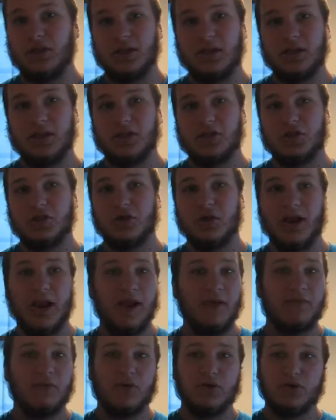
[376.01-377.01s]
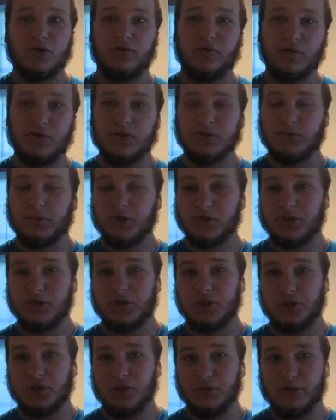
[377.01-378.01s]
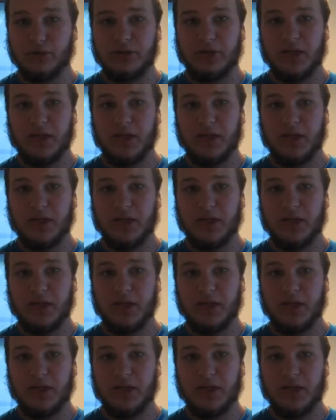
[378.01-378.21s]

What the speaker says: It's your average first-person shooter